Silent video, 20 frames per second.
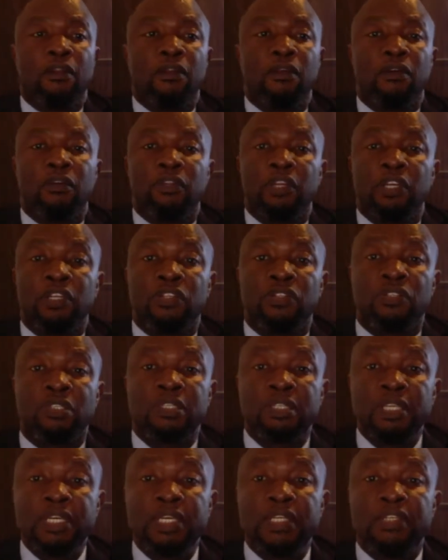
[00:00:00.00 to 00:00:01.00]
there's
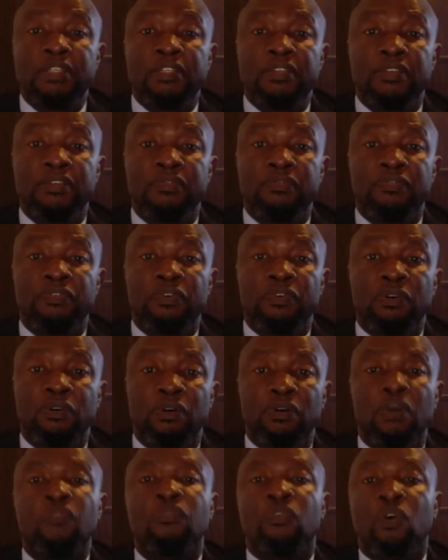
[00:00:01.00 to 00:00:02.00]
need
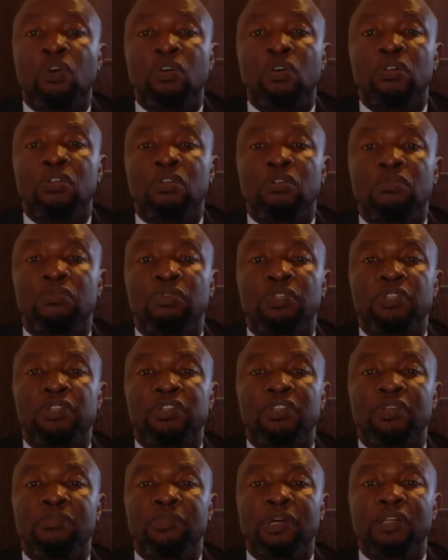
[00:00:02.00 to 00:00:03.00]
for, of course, which
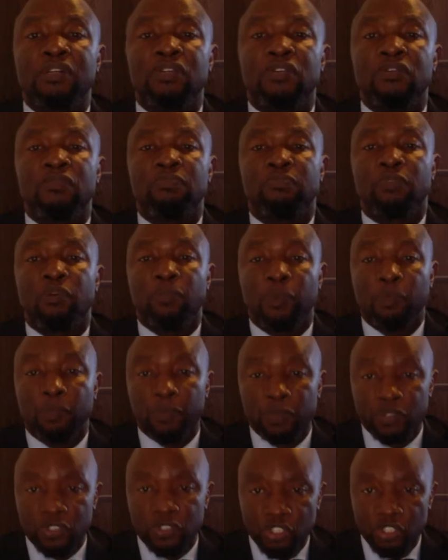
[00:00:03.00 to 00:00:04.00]
is a matter of proper
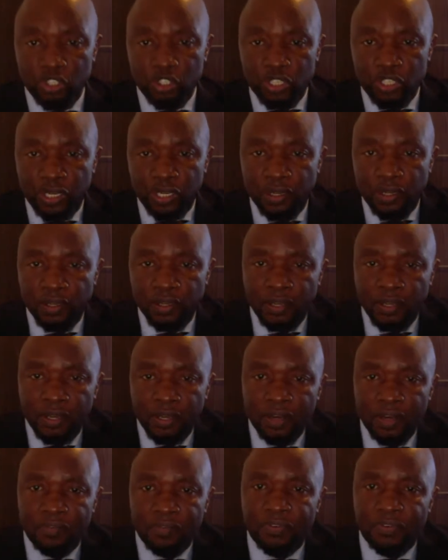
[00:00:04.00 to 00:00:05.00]
procedure,
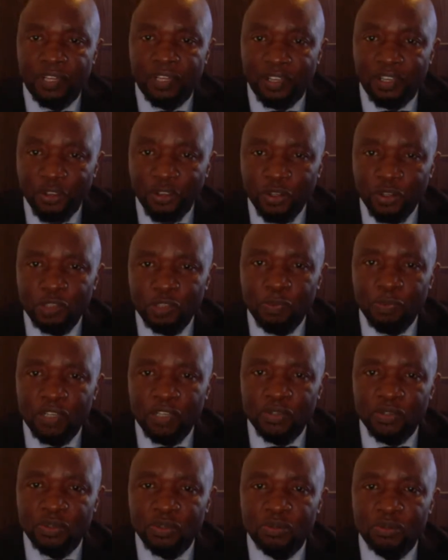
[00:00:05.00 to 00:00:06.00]
for the accused
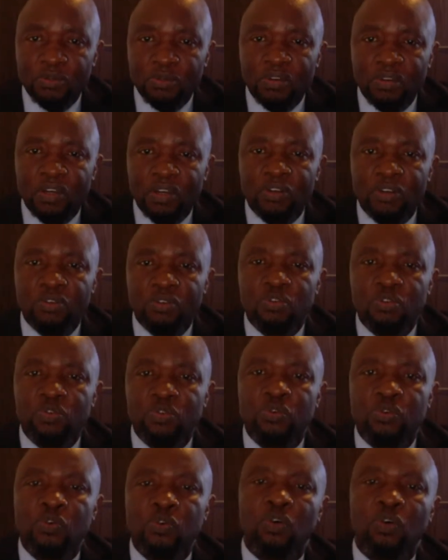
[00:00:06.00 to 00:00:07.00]
person
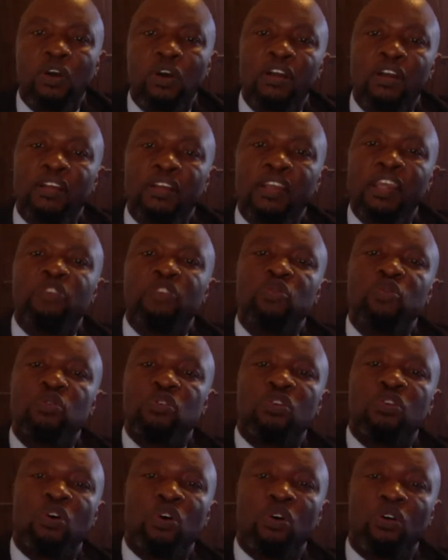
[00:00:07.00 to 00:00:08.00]
to get to
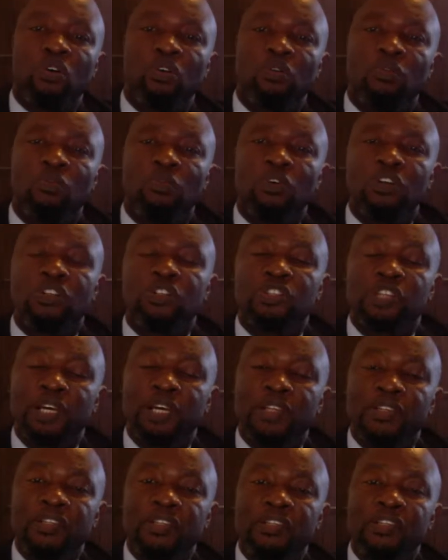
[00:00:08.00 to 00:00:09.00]
know what
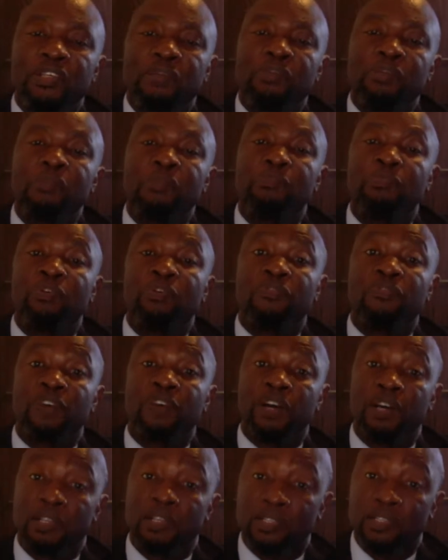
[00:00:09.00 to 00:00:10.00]
charges are being
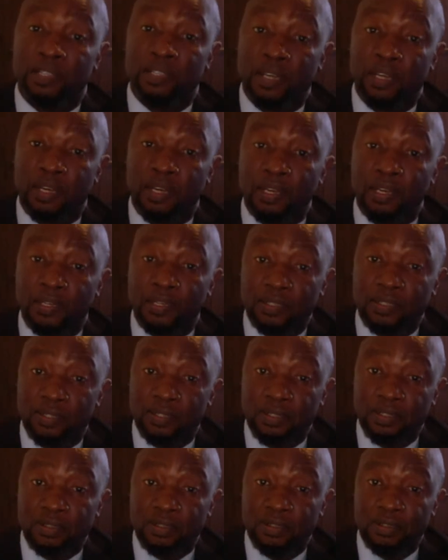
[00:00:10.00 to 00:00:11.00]
proffered
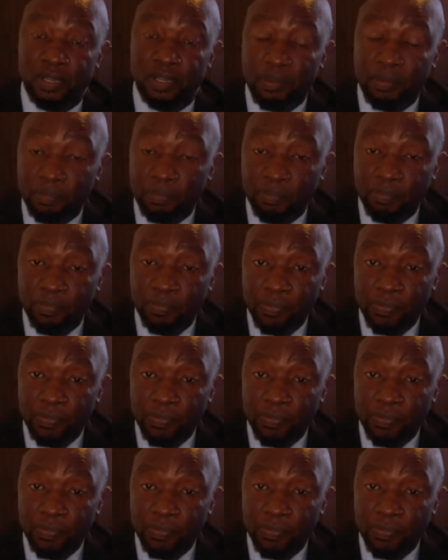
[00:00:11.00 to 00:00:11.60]
against him.